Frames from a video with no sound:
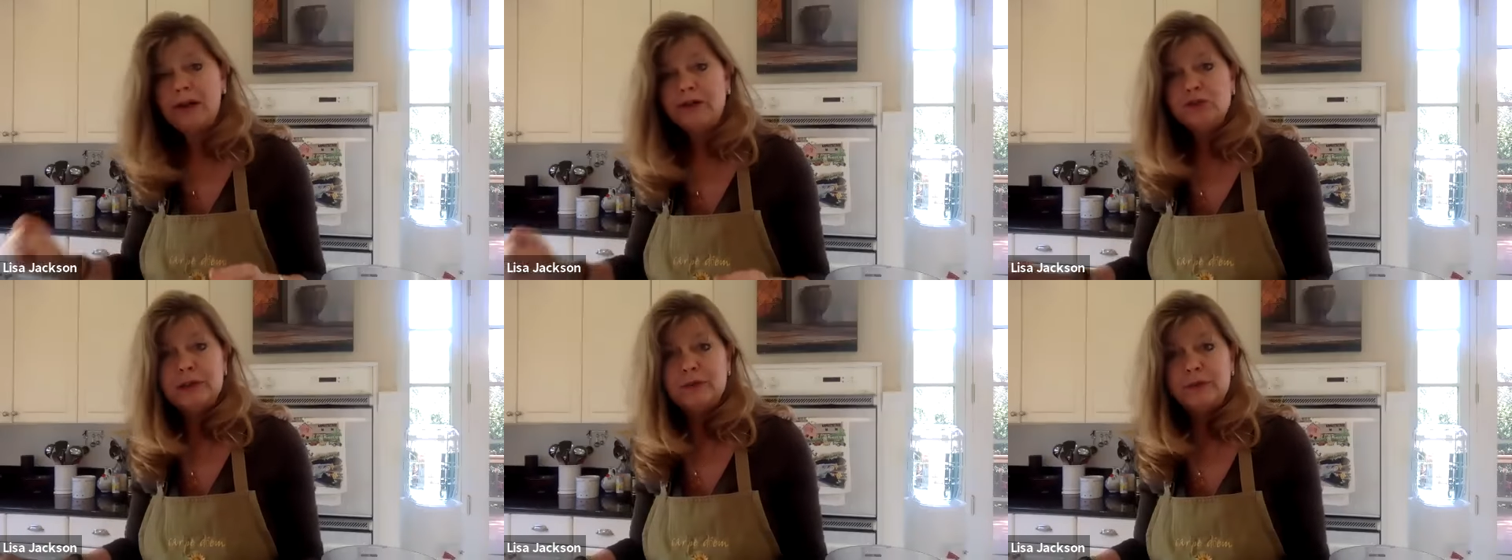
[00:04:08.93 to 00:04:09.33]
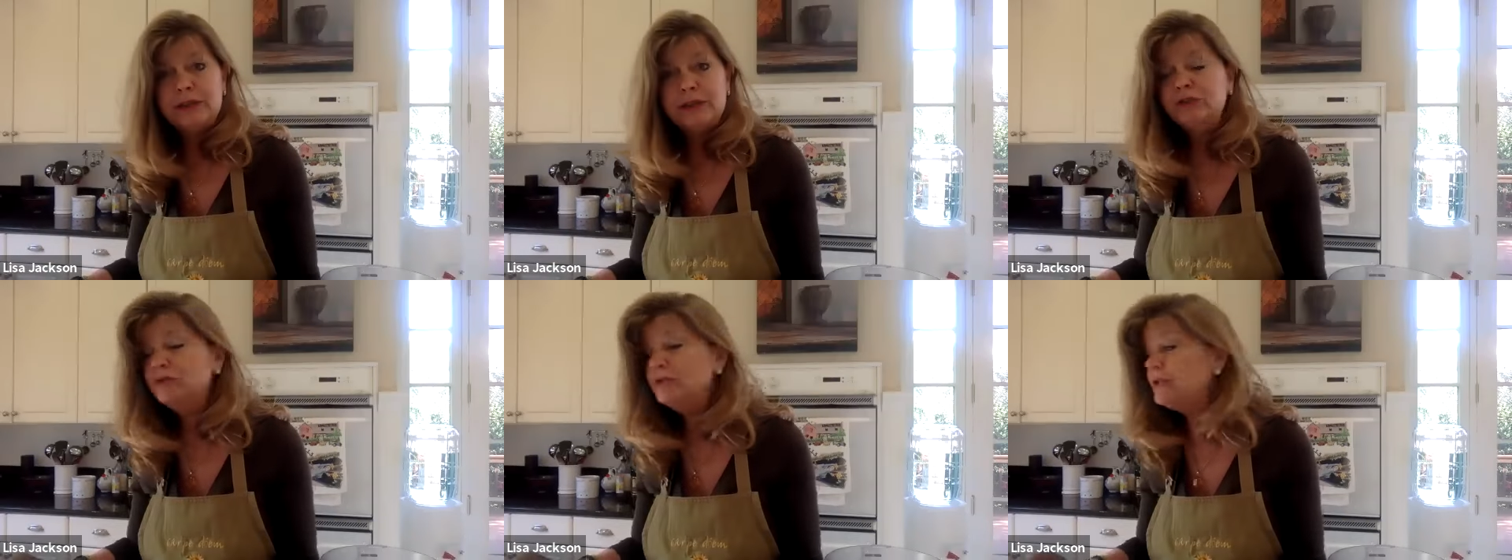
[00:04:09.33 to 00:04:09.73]
Do I want
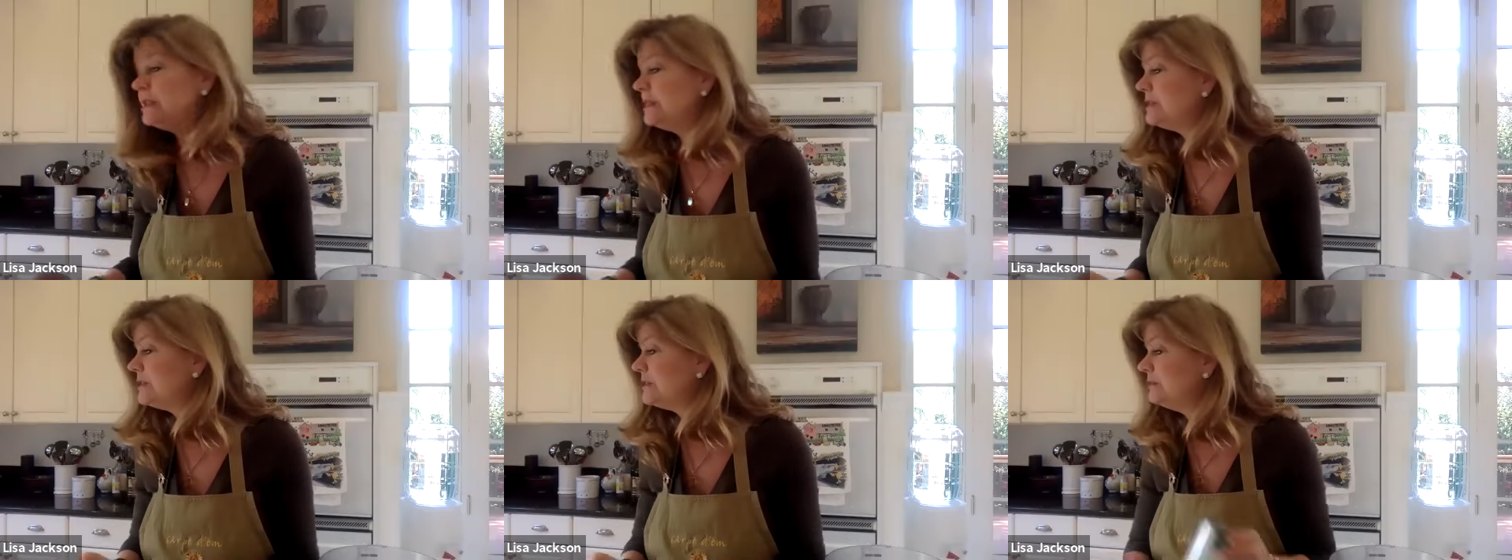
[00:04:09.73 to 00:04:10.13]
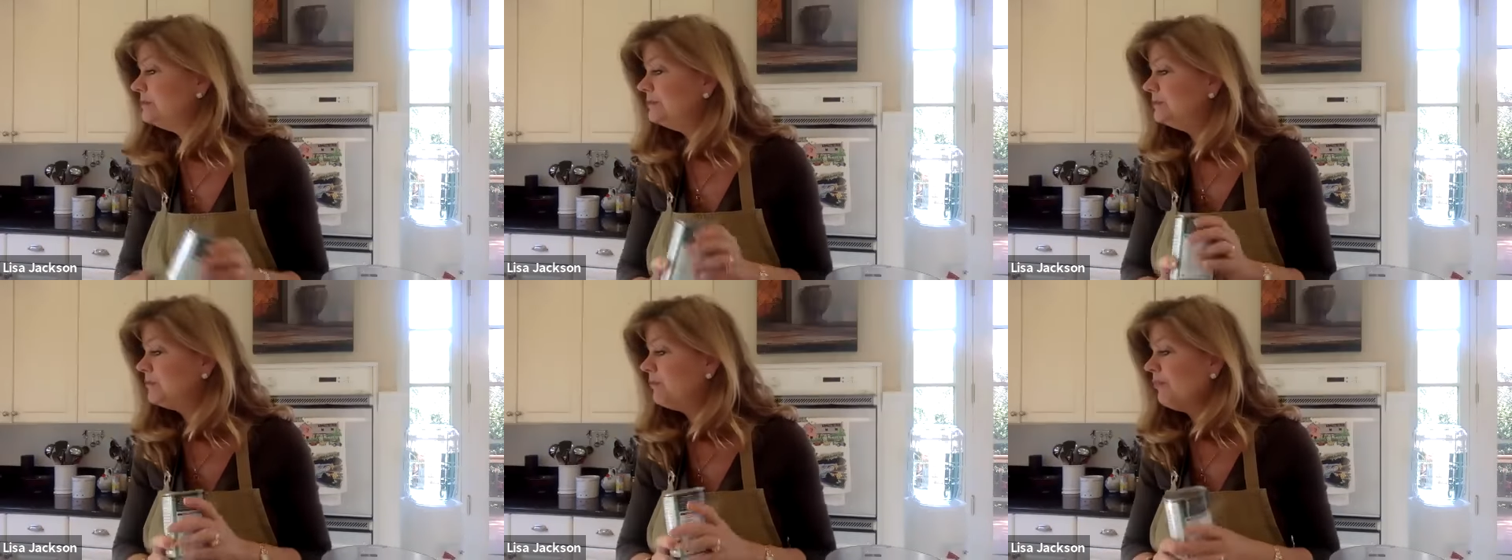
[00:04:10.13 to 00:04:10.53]
to use this,
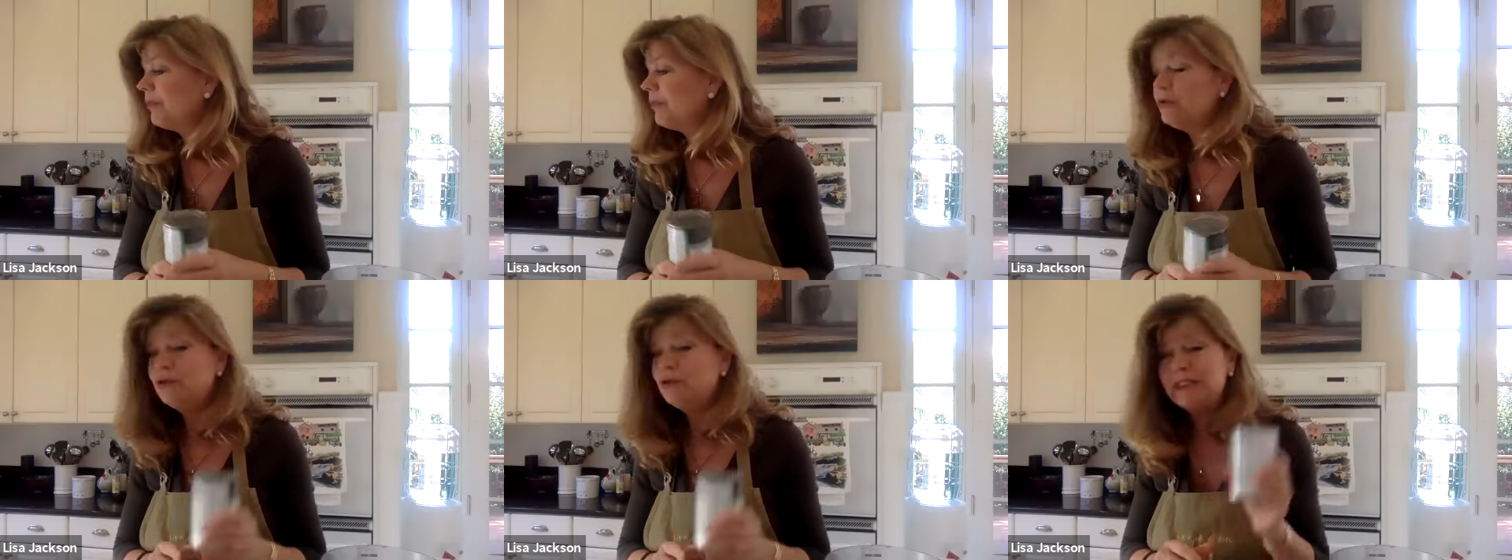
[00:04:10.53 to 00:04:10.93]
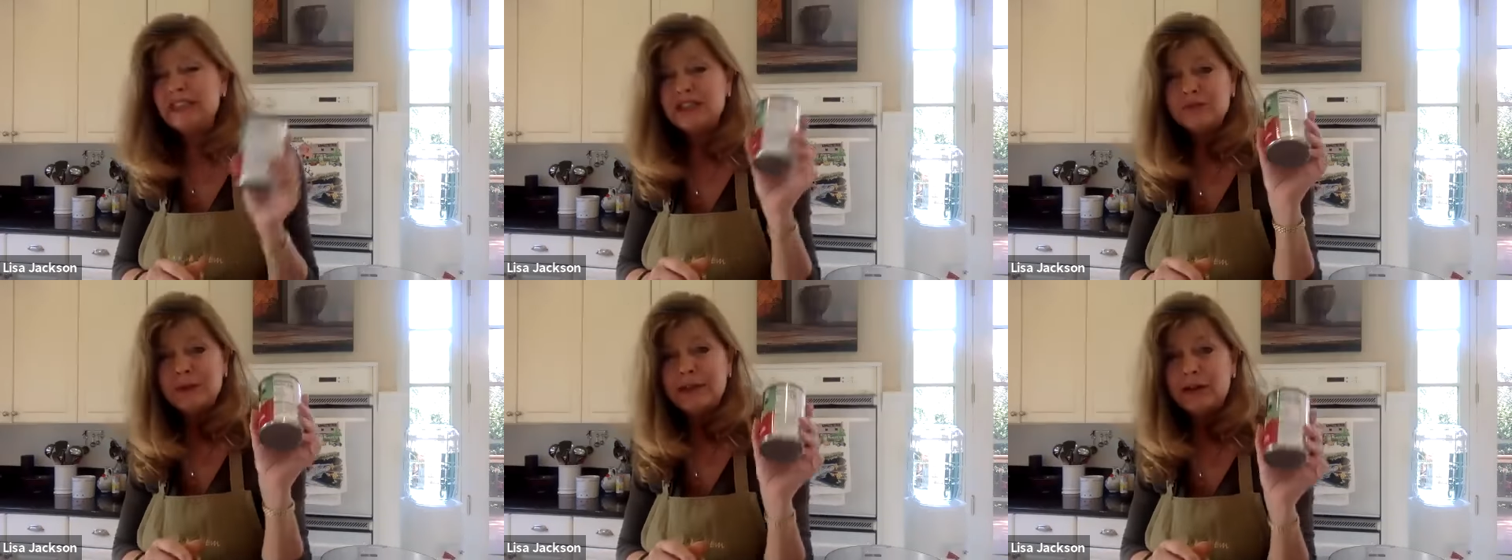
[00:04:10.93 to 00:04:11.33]
or do I
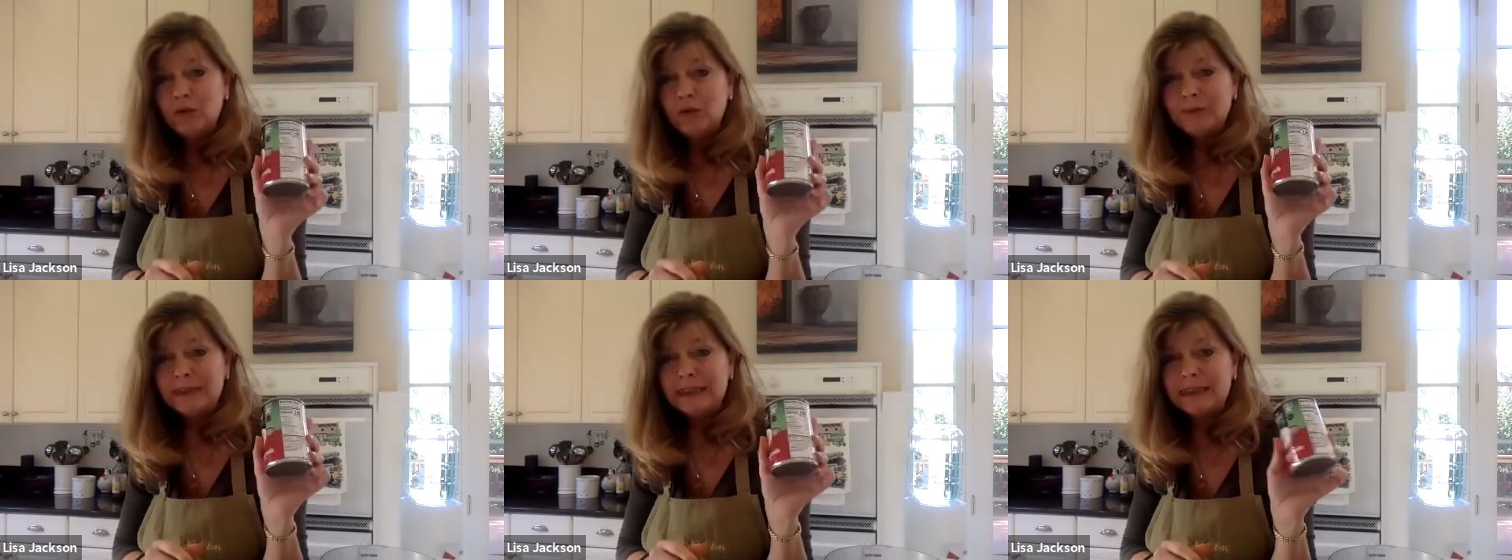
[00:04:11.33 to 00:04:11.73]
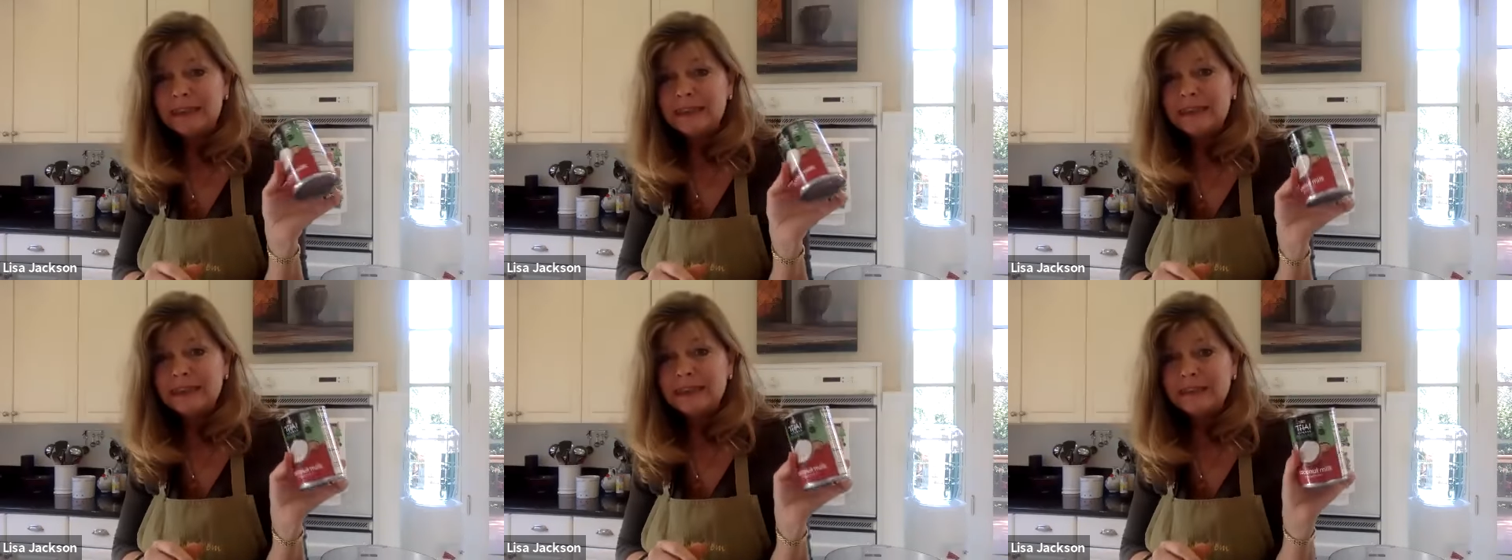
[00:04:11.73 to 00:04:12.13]
just want to open a
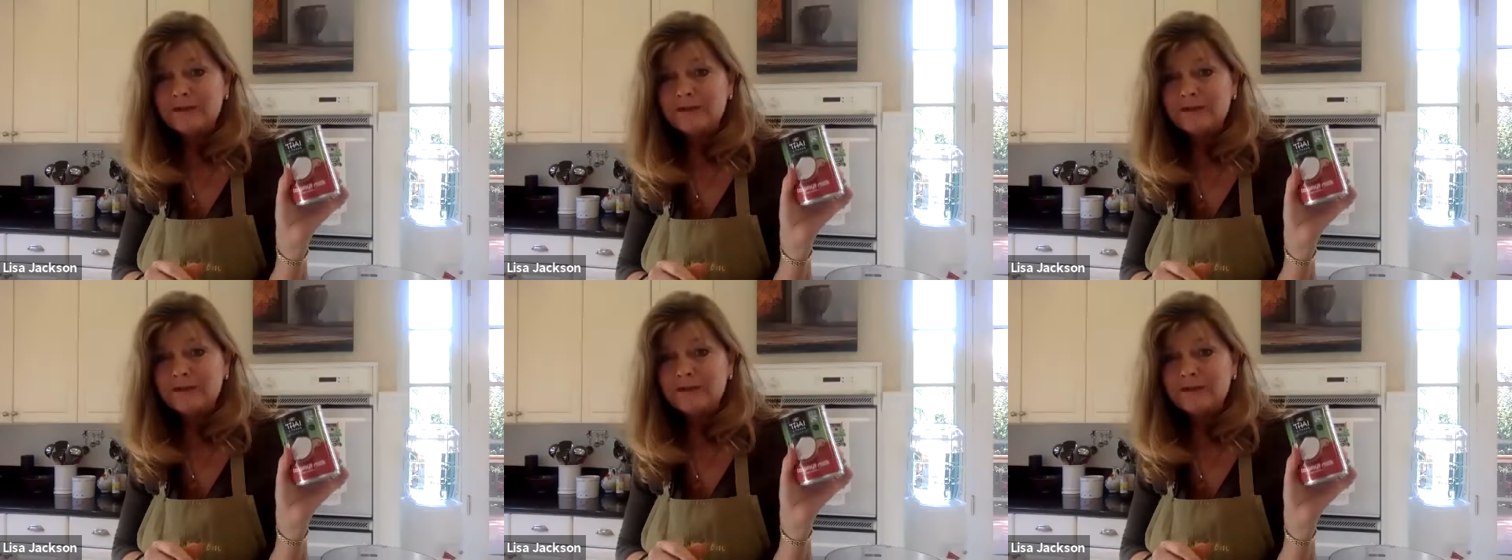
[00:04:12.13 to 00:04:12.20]
can